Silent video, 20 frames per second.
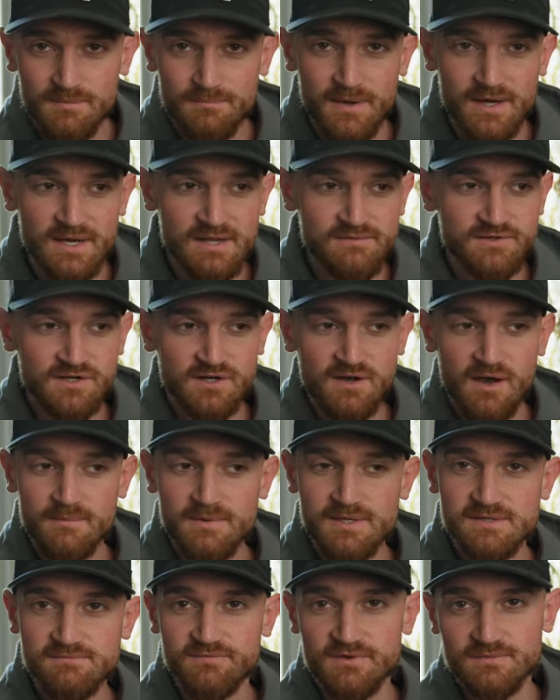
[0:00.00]
but if you're
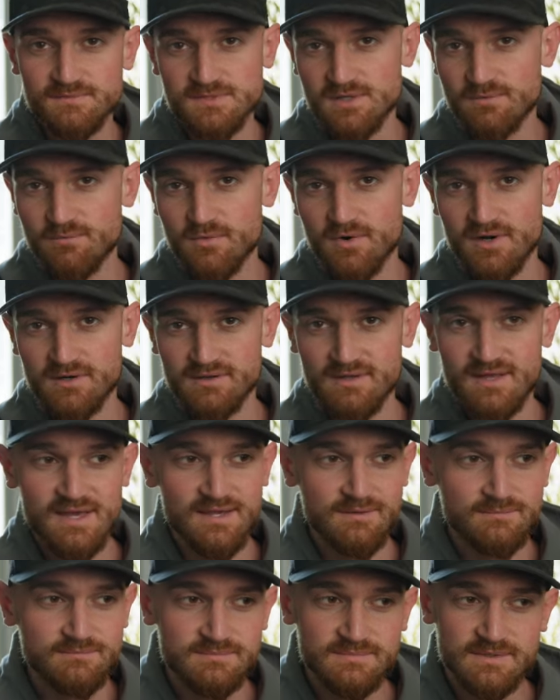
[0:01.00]
coming from somewhere
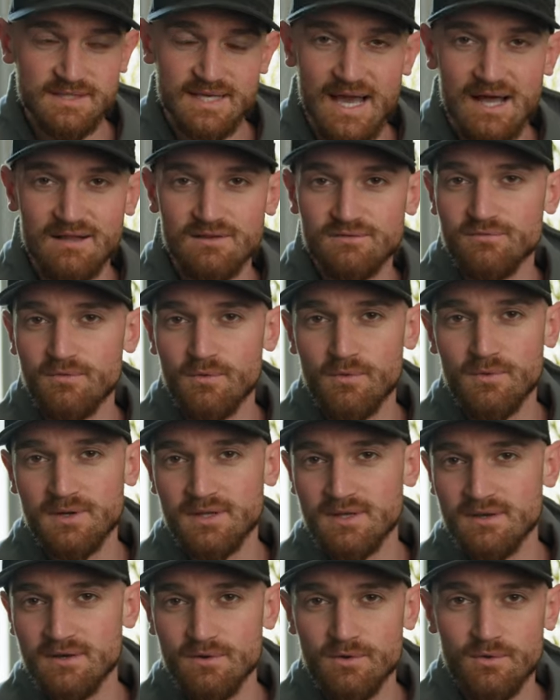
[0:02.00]
like
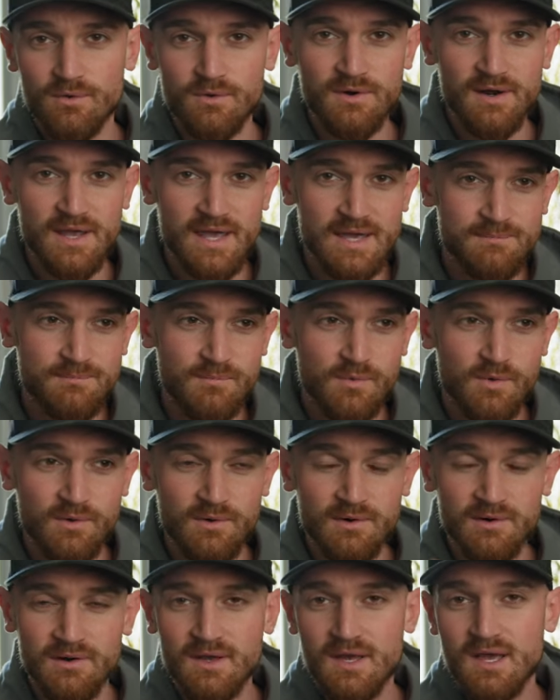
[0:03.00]
California or a
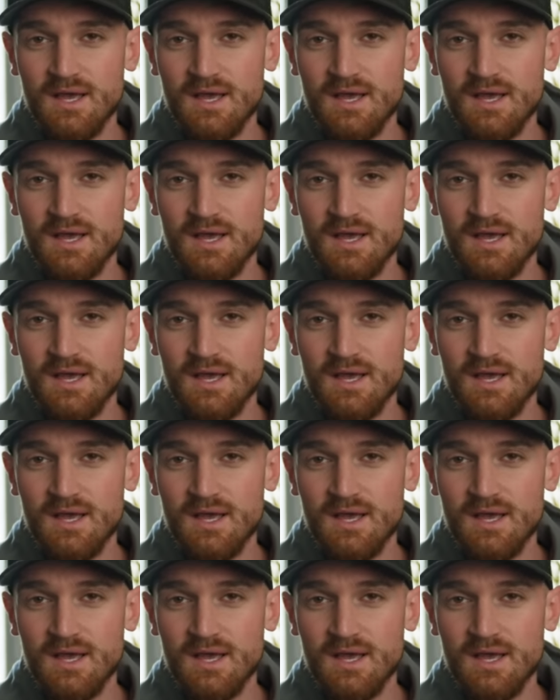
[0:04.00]
more